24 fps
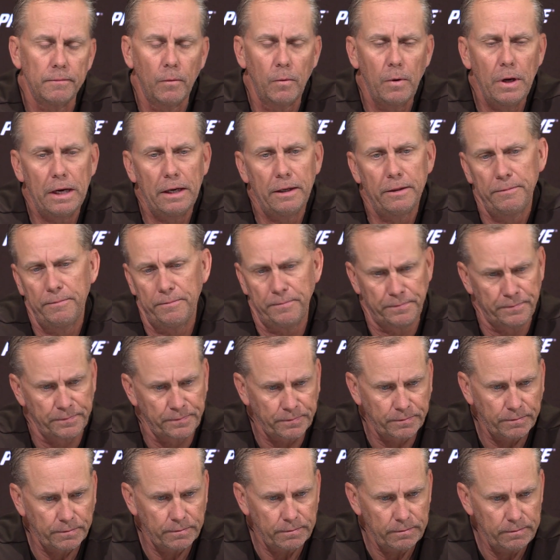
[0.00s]
Well,
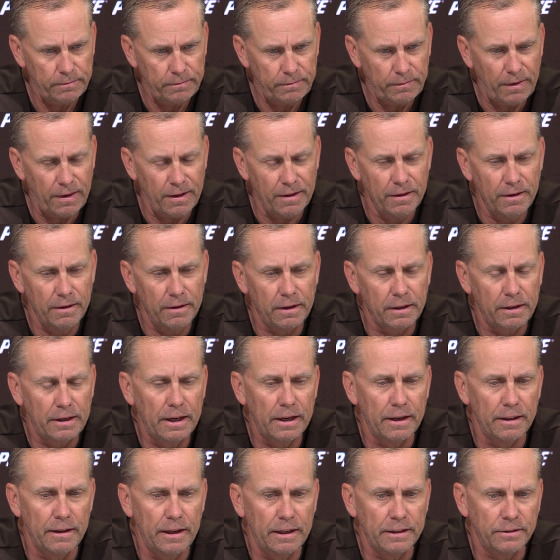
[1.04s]

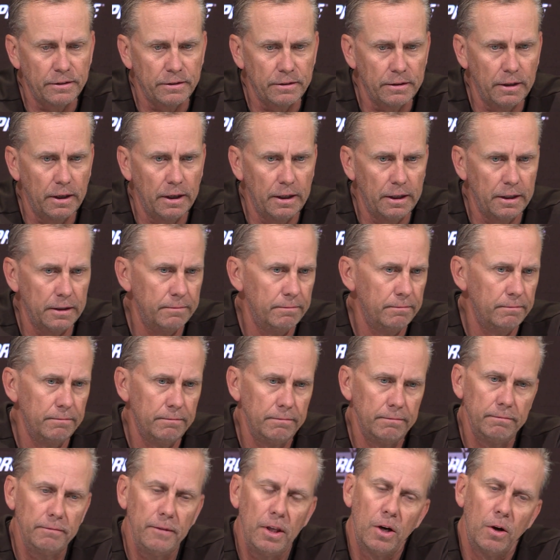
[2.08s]
again, that's uh,
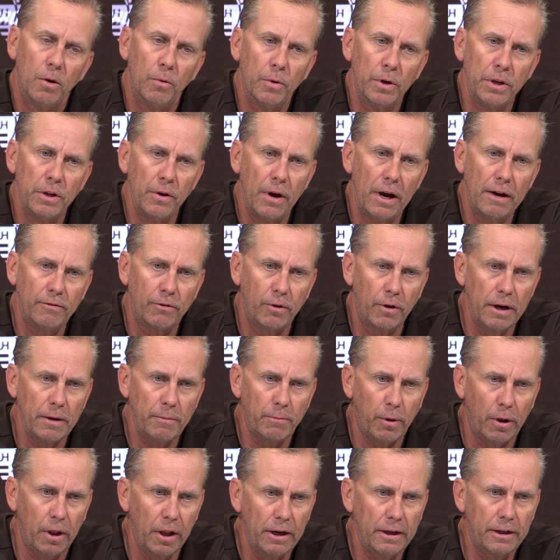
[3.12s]
you know when you have
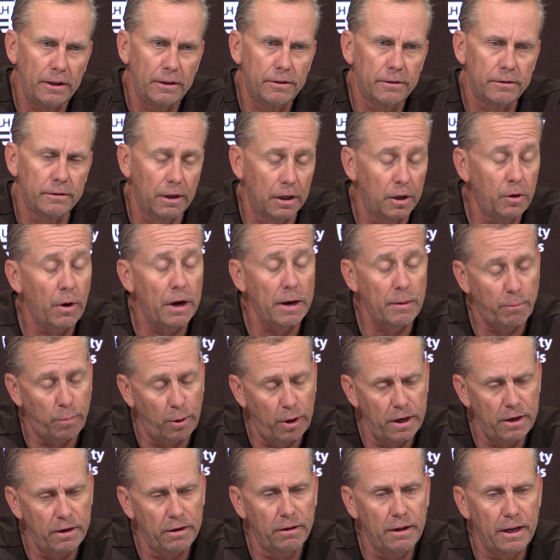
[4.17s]
great player, a great
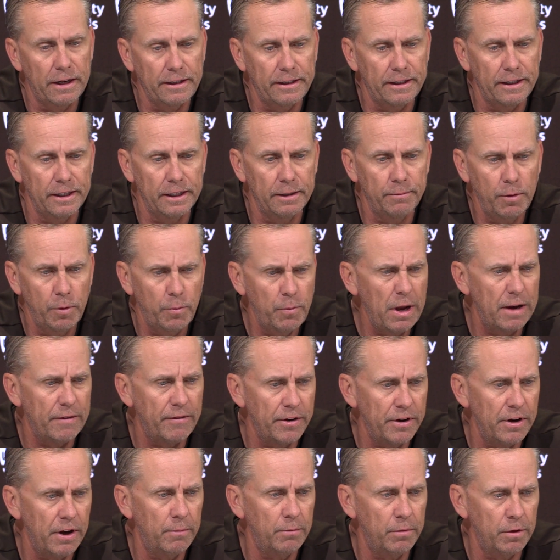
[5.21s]
player like him, and we have
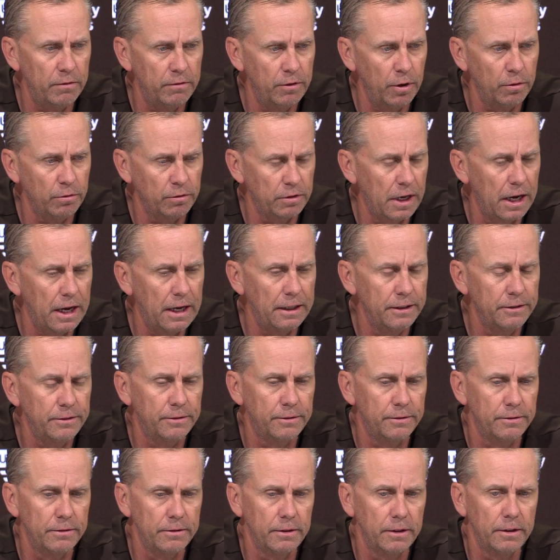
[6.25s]
a number of those
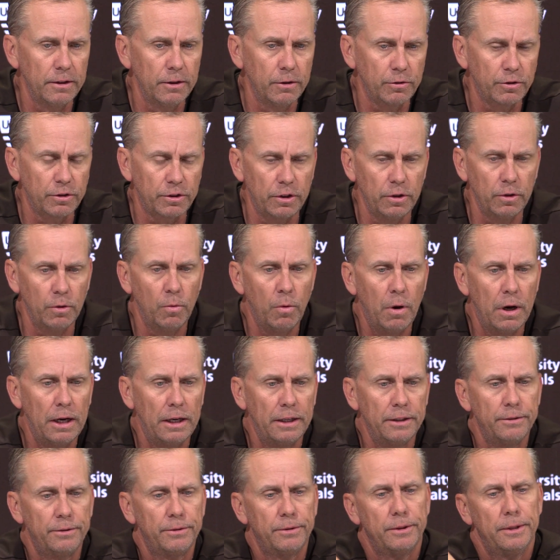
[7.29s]
guys. You know, skill
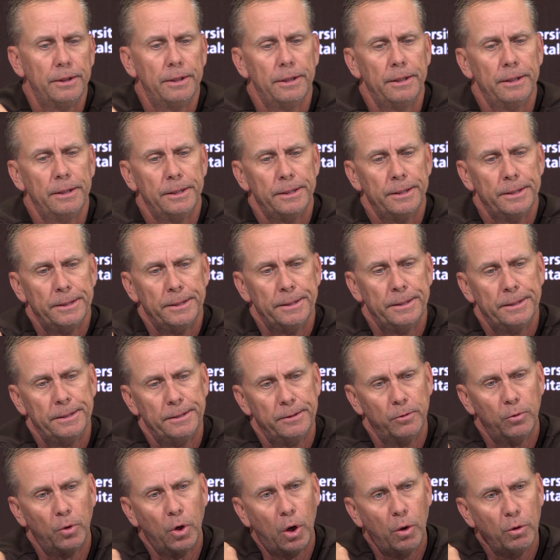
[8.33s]
wise,
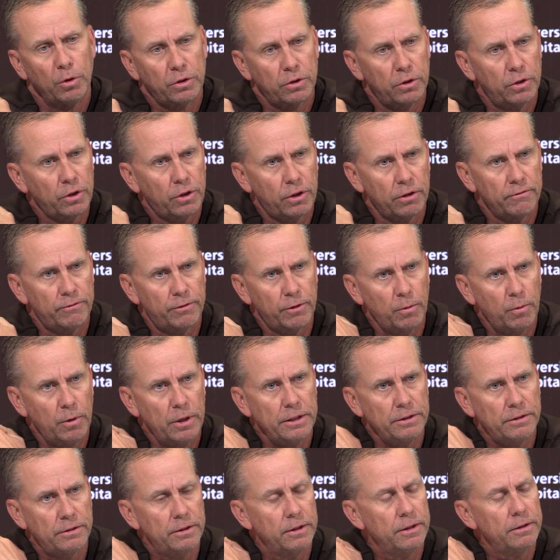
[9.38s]
we're always looking for
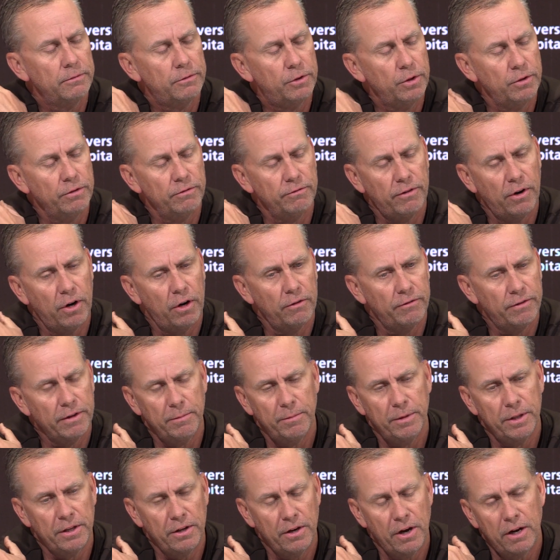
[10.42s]
ways to to involve
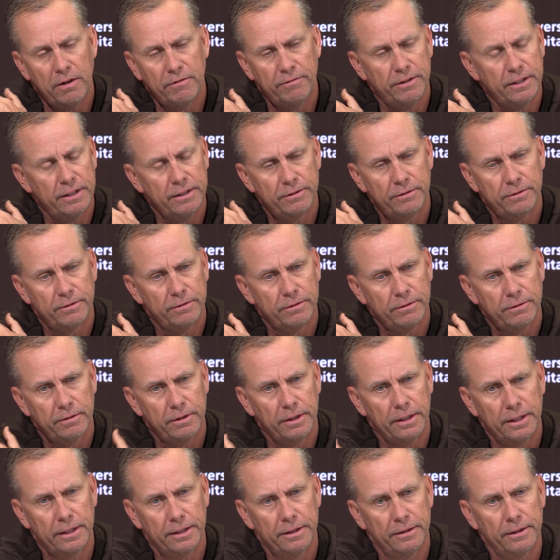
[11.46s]
him in the offense,
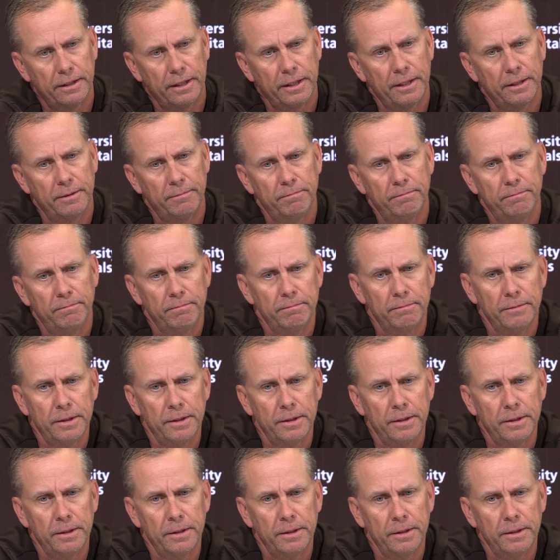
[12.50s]
and um,